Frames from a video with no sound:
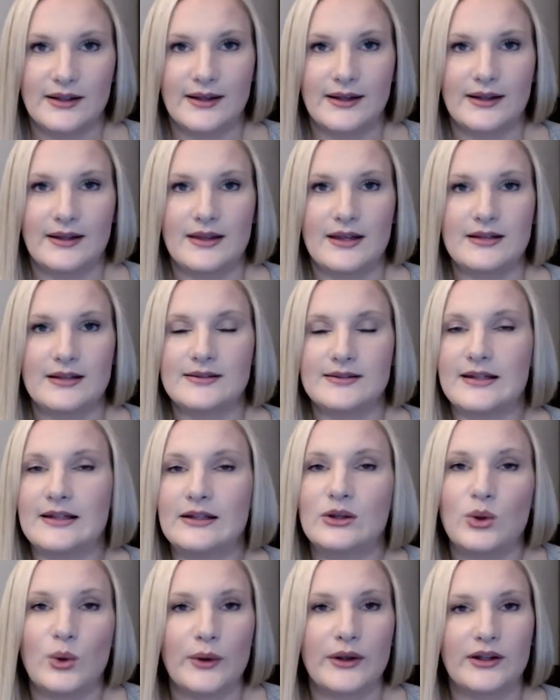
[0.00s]
They see
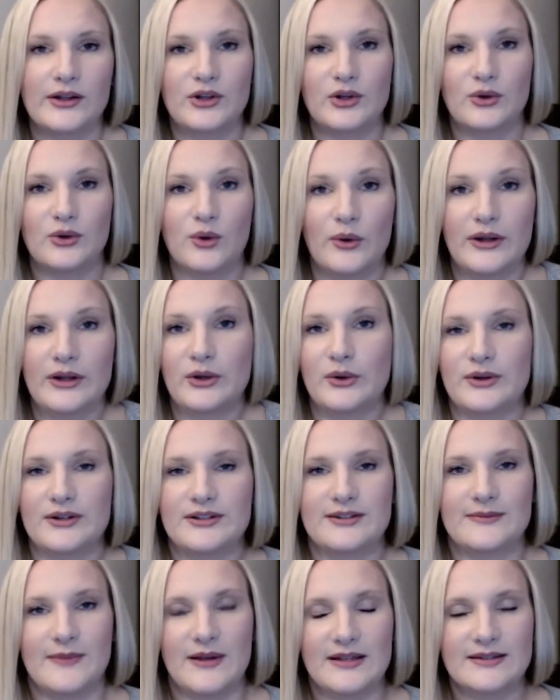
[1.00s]
Lloyd
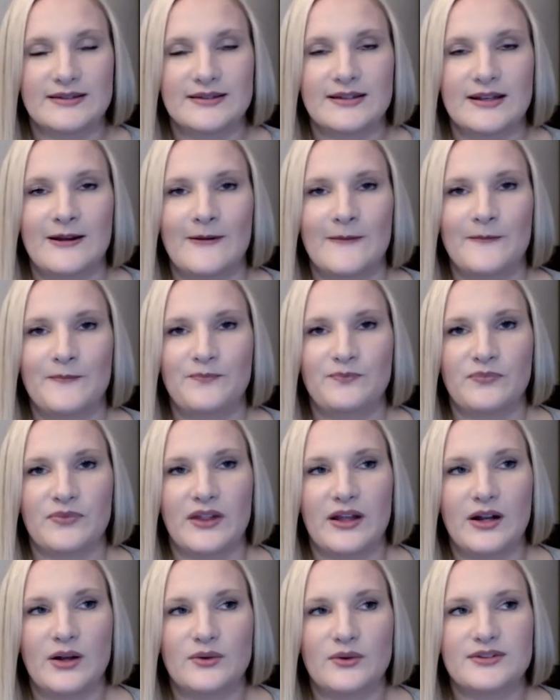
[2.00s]
Christmas.
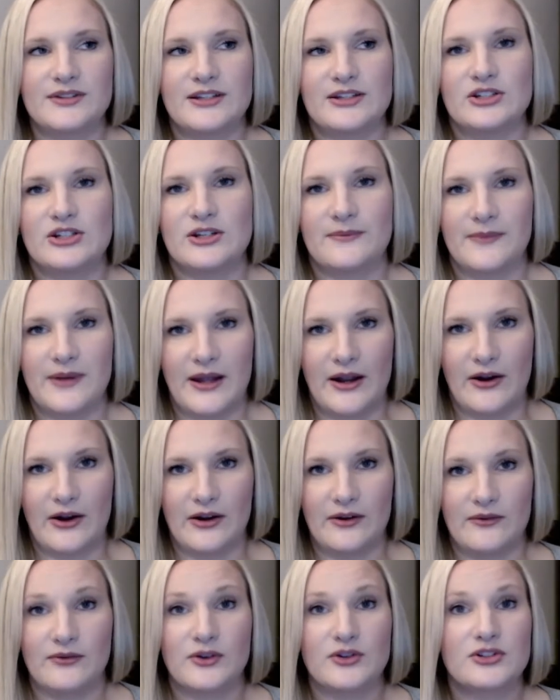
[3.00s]
They don't see Jim
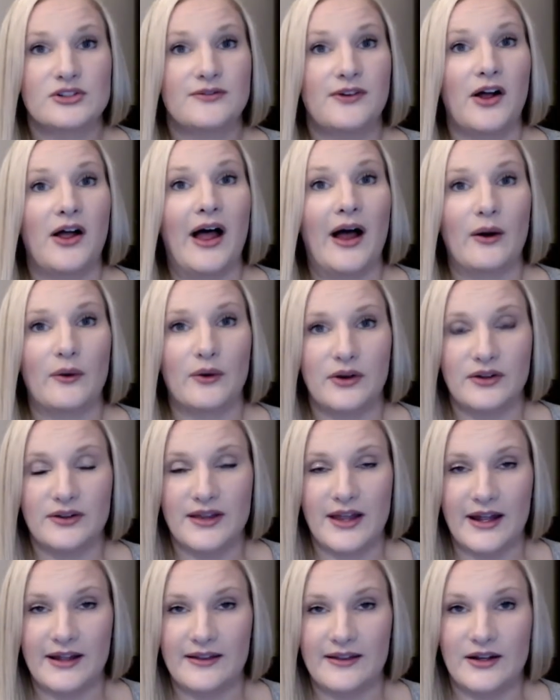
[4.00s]
Carrey. First of all, how could
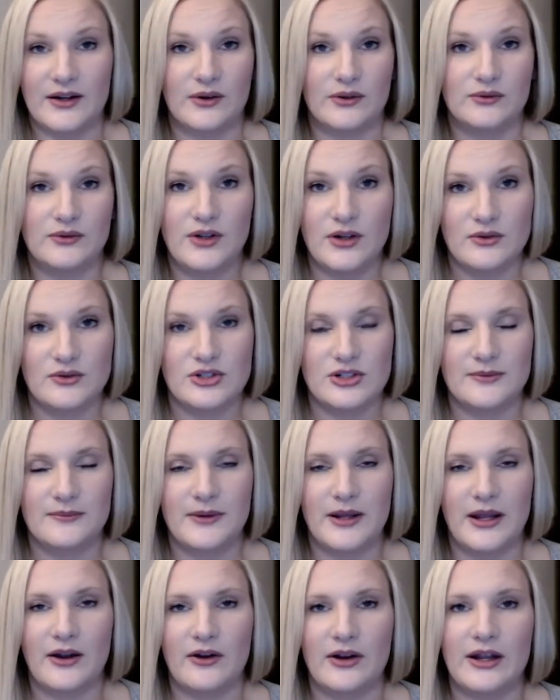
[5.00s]
they? They don't know Jim
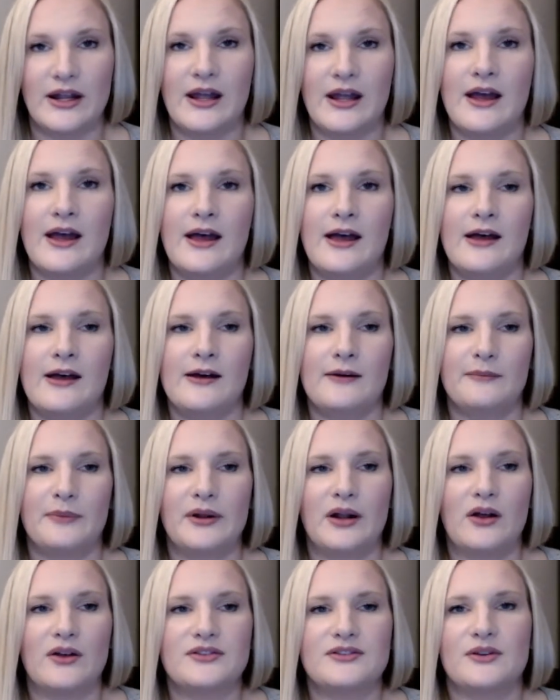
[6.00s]
Carrey. But
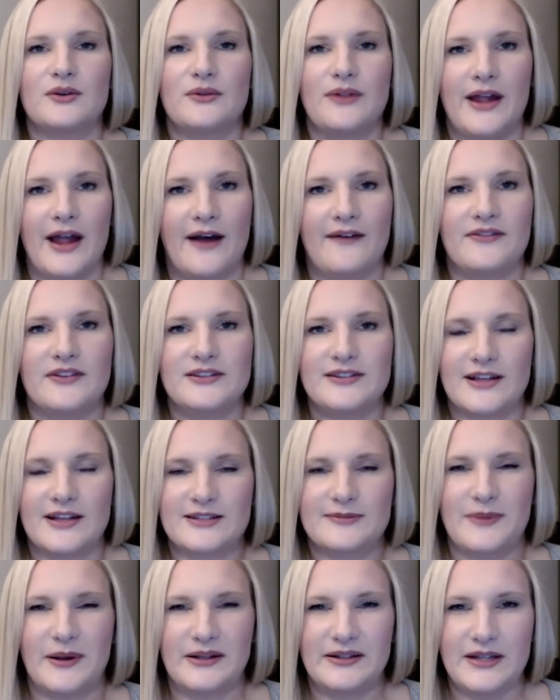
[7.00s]
also they have this
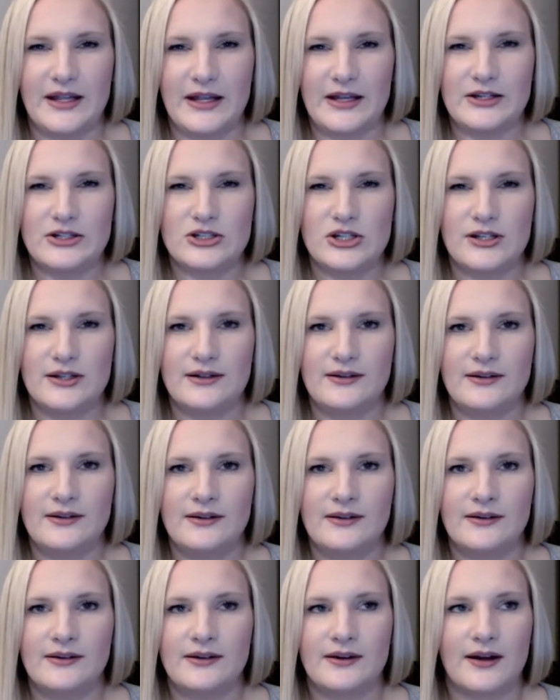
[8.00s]
expectation,
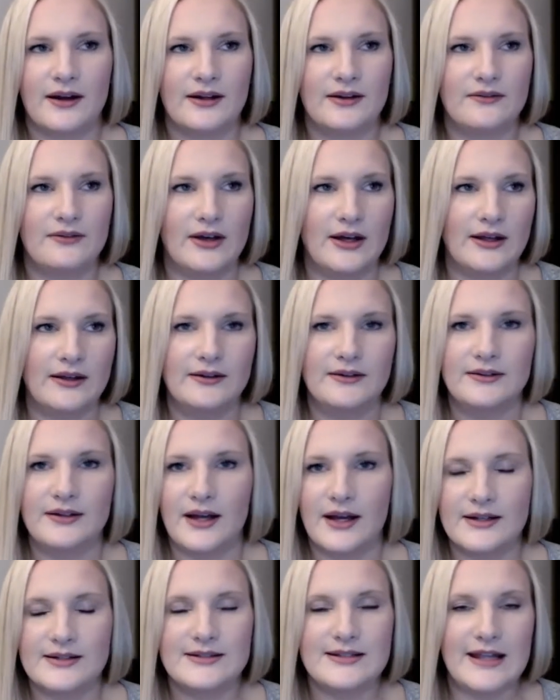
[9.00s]
kind of a
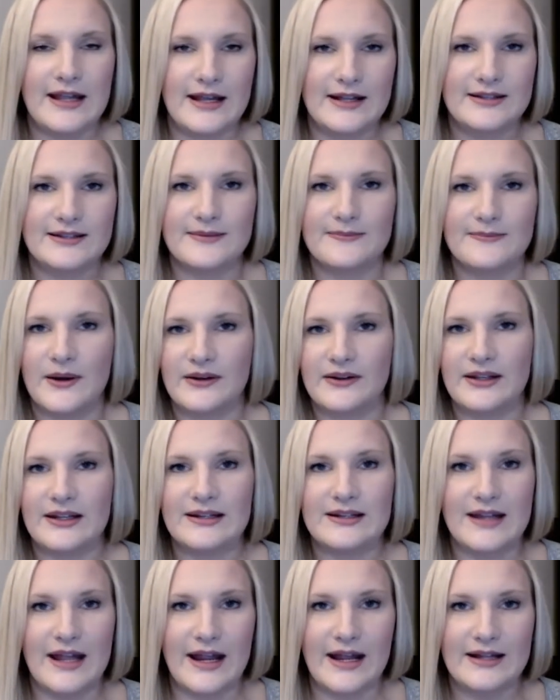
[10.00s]
dance monkey
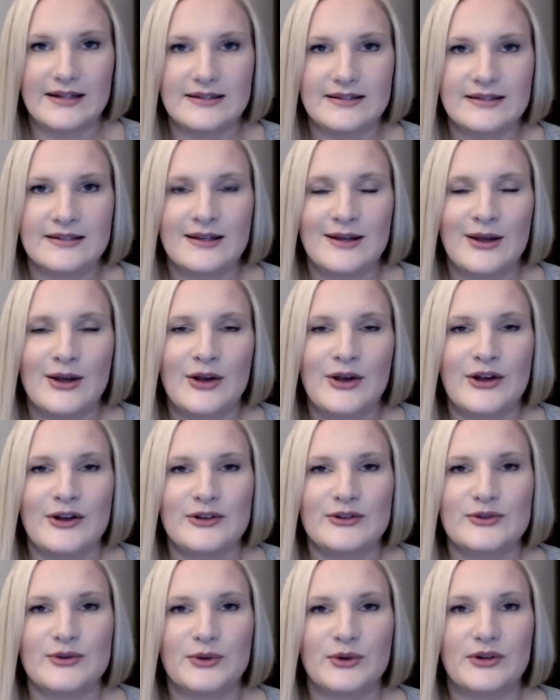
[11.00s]
dance
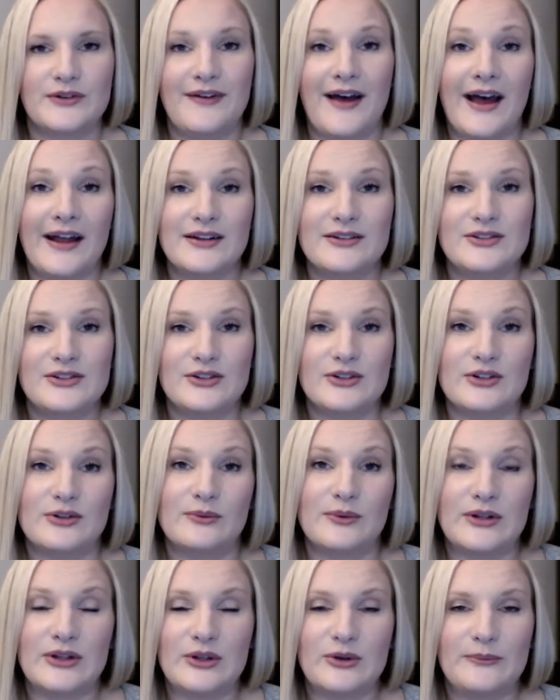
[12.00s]
sort of attitude
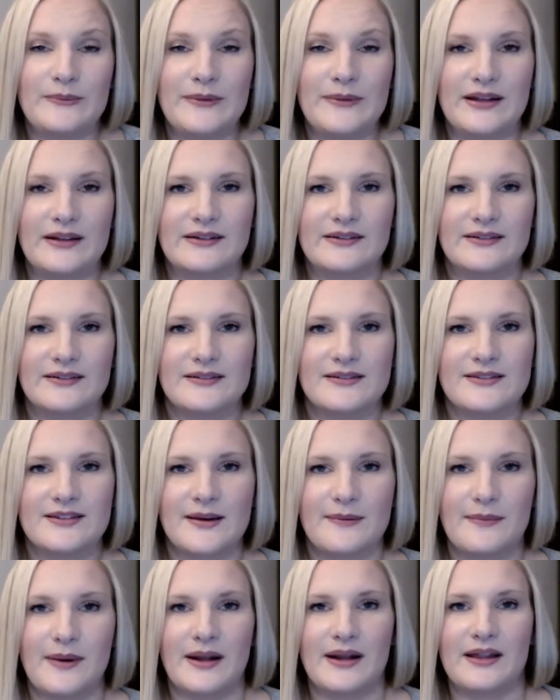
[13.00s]
when you meet
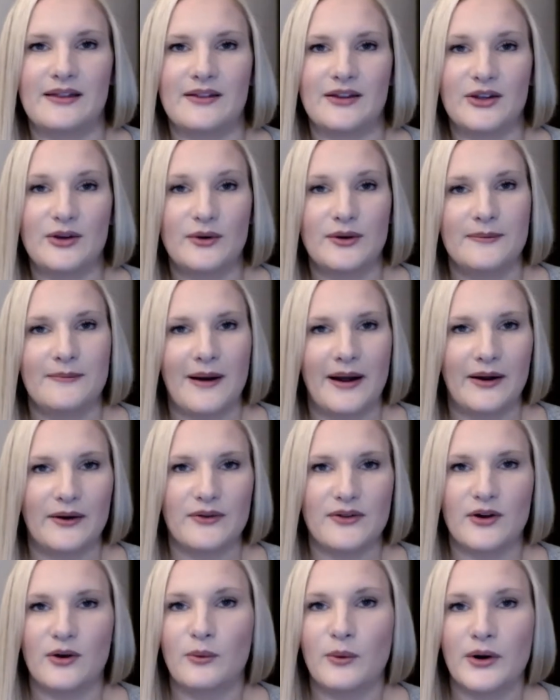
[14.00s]
somebody that you admire
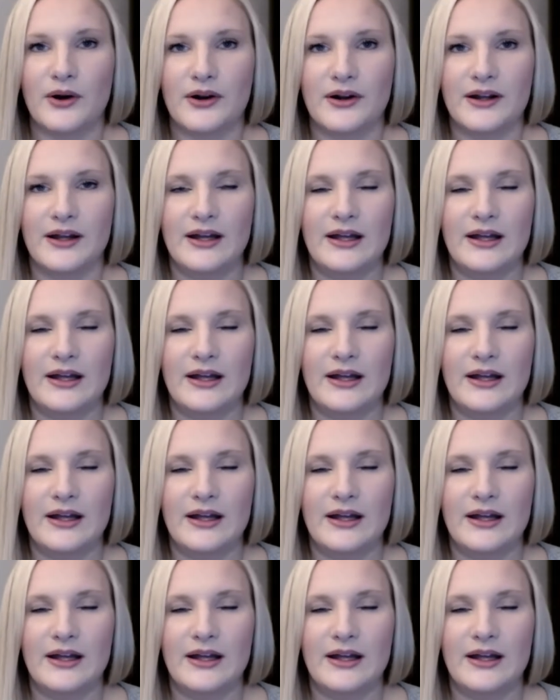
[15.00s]
their work,